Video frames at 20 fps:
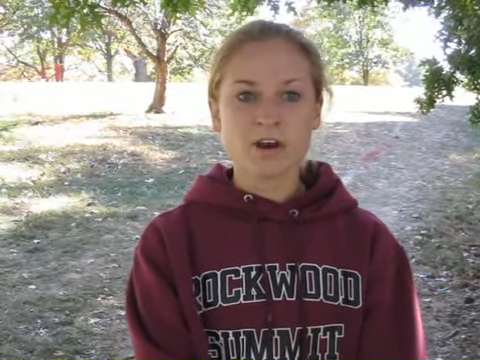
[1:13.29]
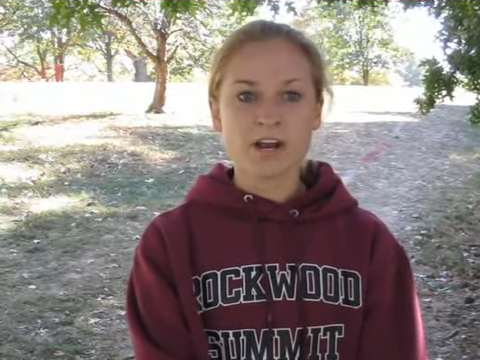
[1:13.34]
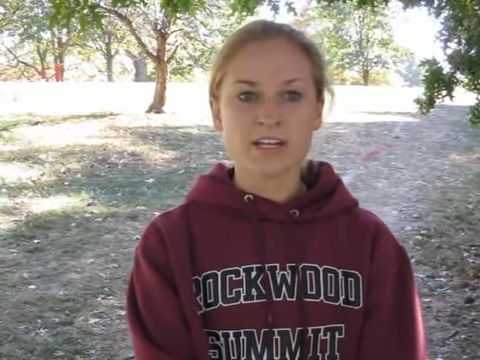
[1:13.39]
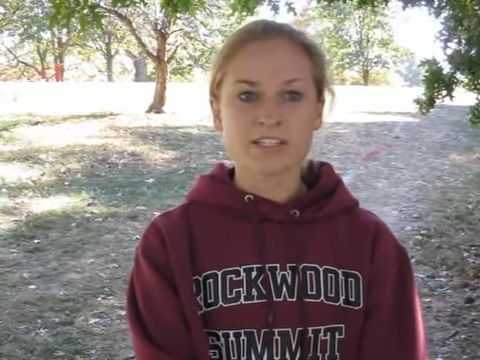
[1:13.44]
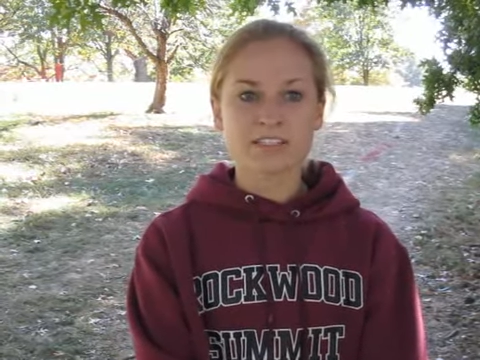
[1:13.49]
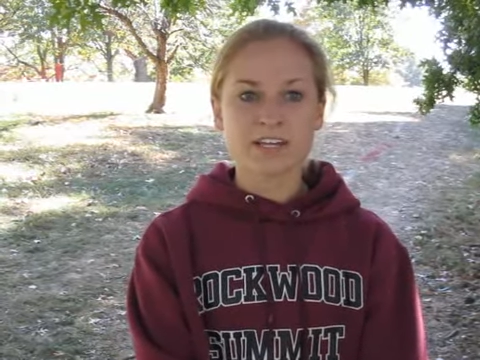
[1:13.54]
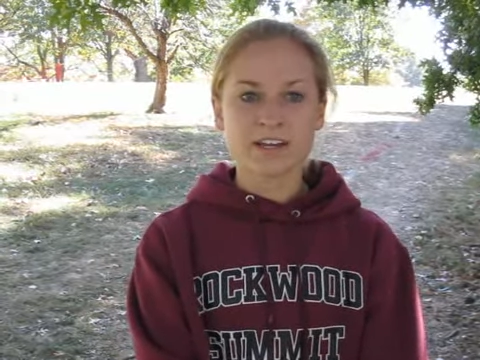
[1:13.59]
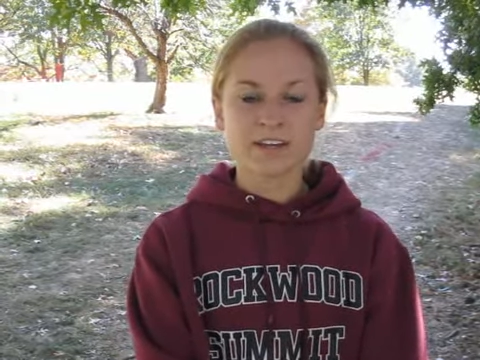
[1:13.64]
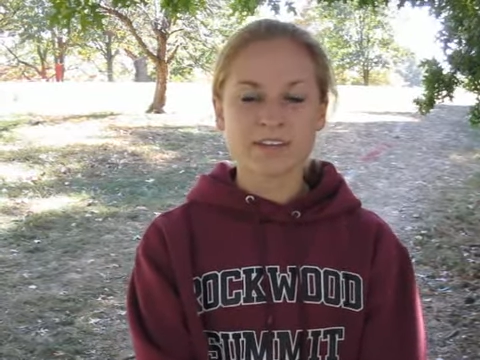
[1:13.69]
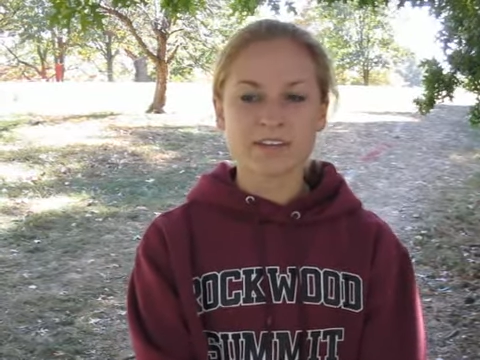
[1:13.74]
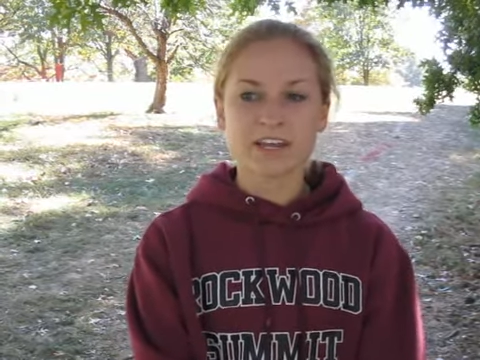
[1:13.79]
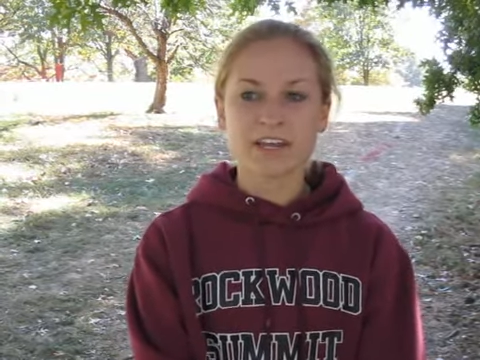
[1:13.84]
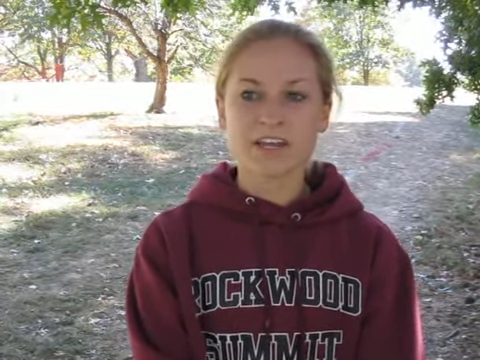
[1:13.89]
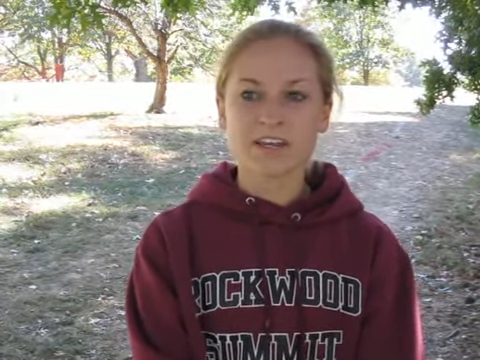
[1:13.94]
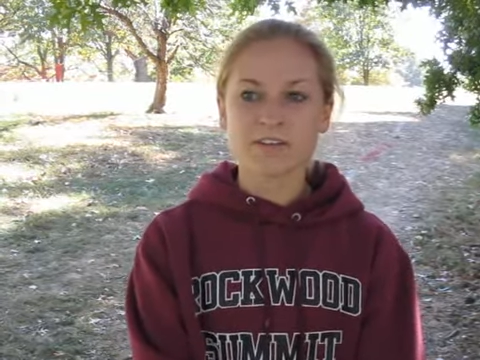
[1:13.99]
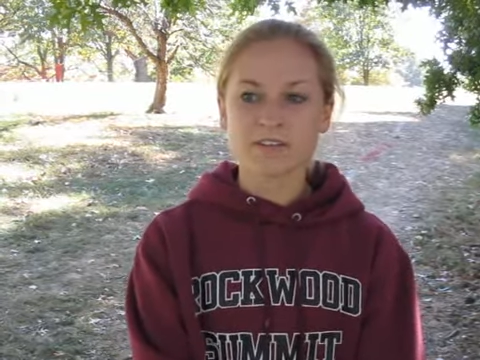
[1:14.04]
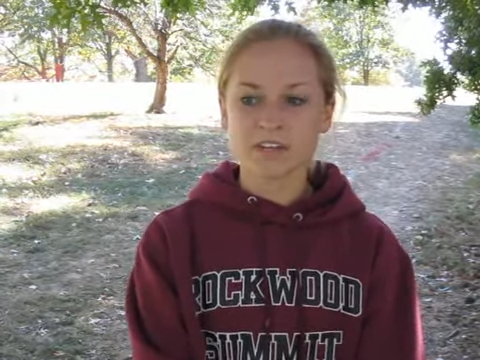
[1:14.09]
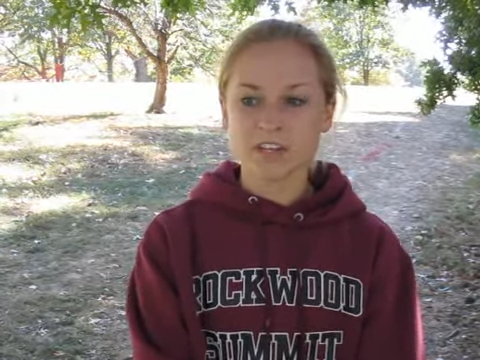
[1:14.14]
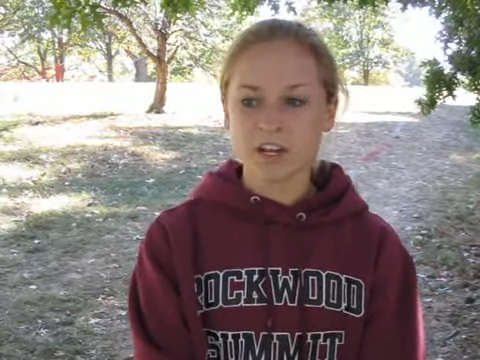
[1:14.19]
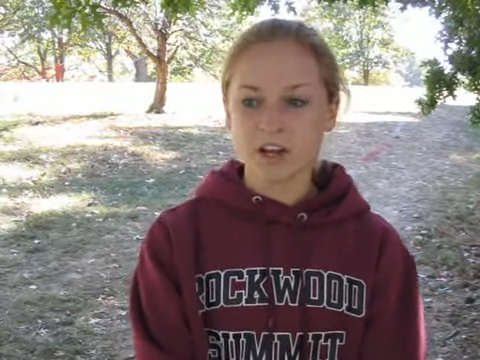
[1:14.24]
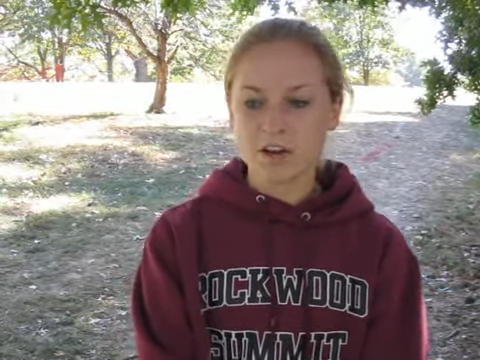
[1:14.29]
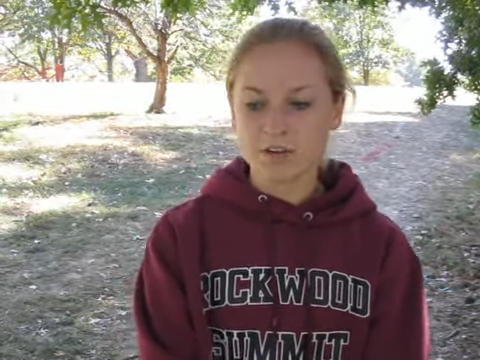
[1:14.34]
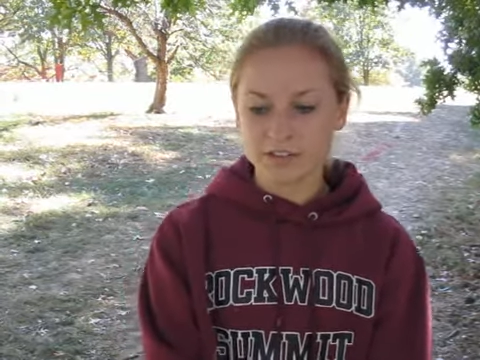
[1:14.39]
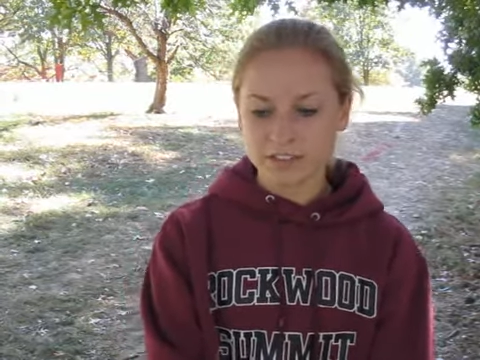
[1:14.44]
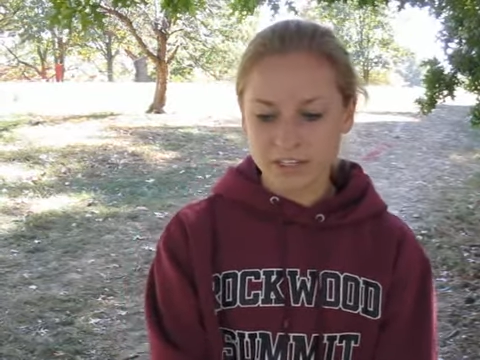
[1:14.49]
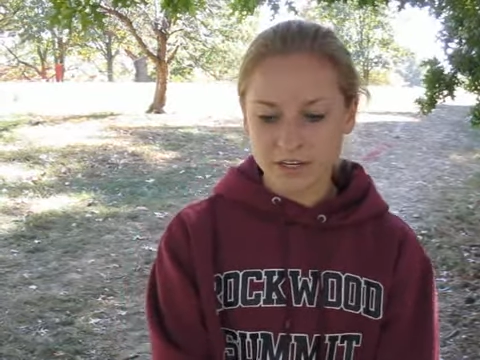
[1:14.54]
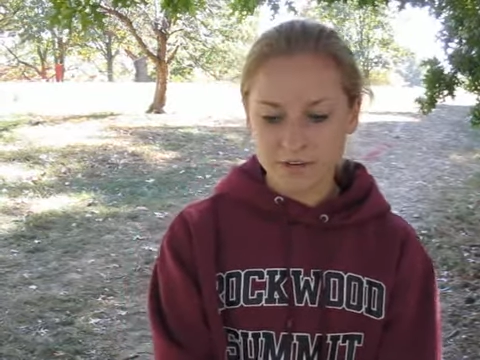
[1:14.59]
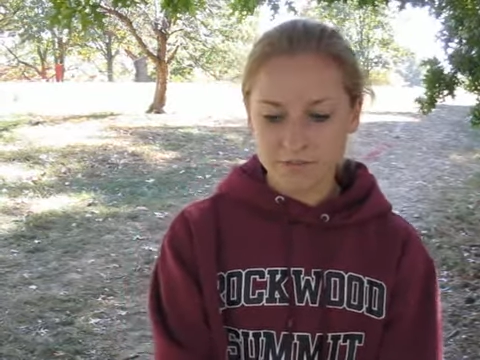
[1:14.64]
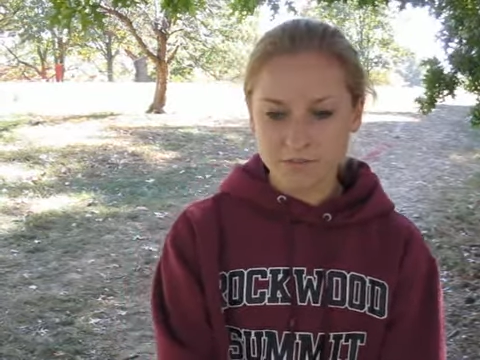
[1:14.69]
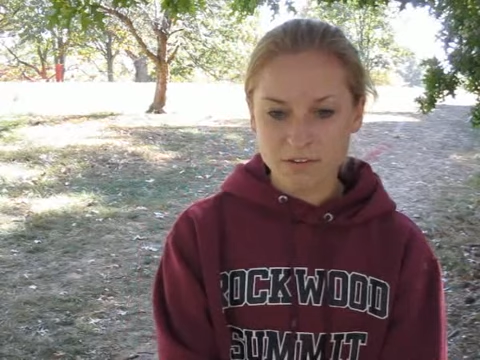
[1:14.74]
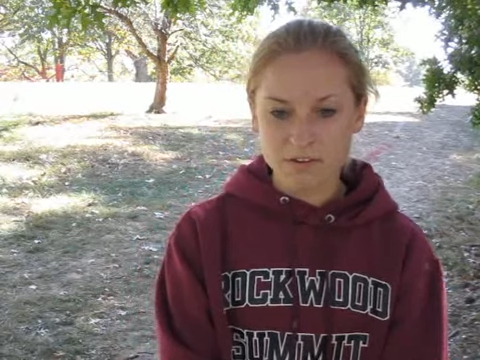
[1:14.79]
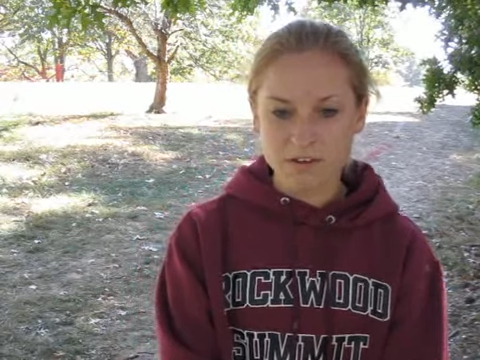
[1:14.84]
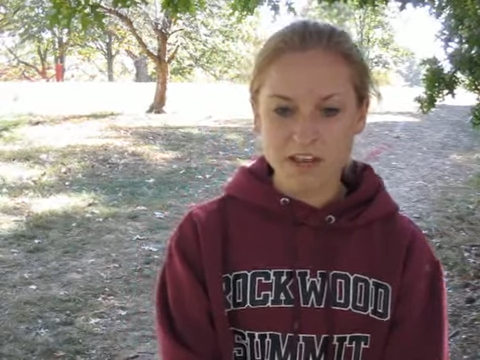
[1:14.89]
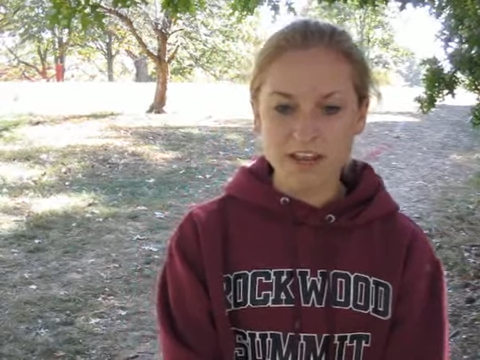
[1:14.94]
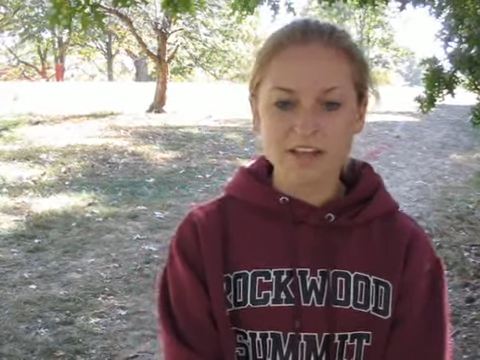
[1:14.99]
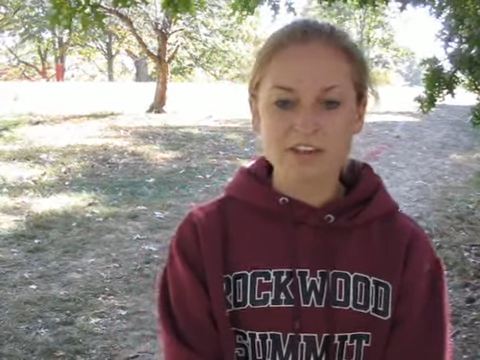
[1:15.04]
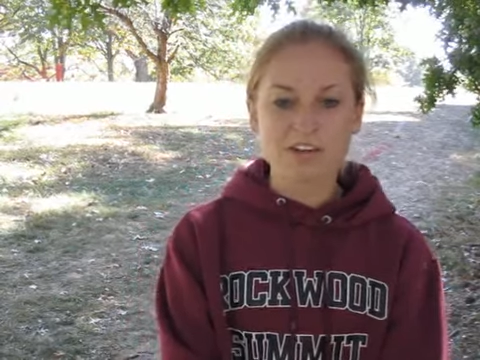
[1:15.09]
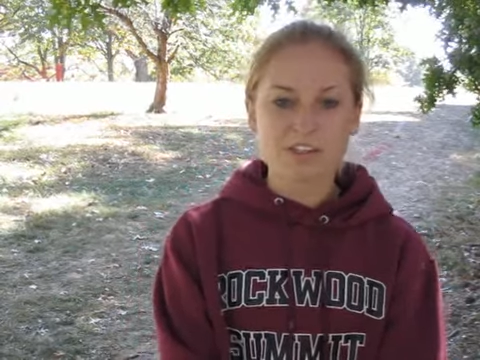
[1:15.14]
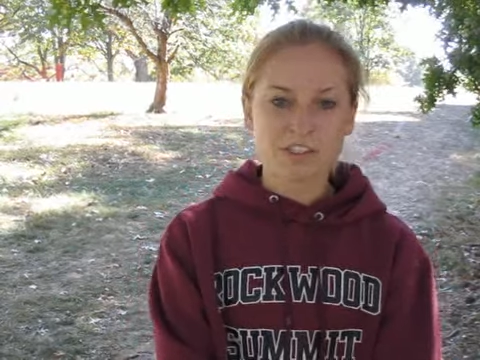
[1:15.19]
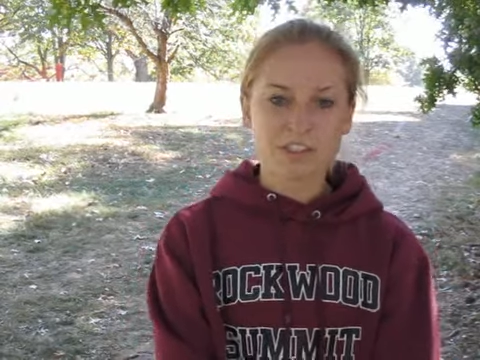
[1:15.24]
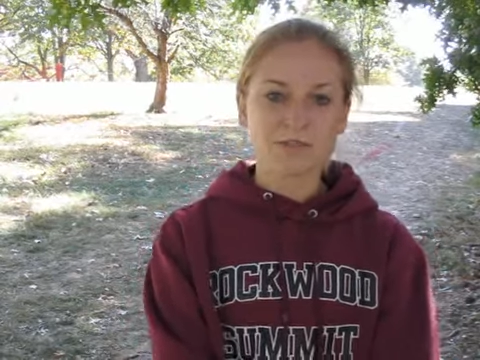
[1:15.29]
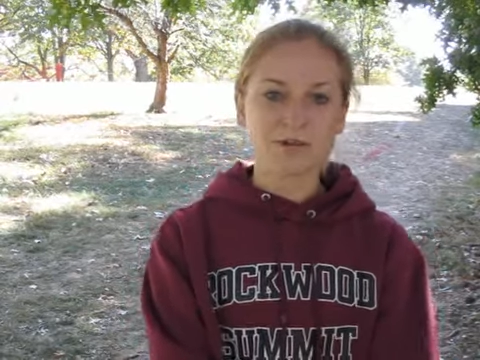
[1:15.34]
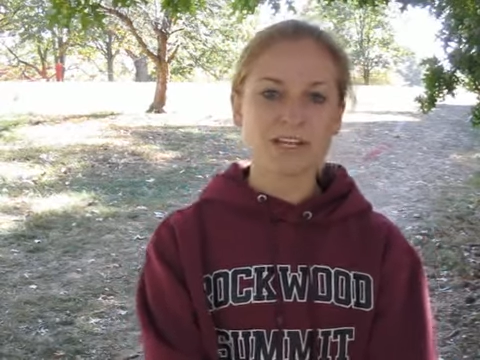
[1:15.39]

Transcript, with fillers: I've like you know been ankle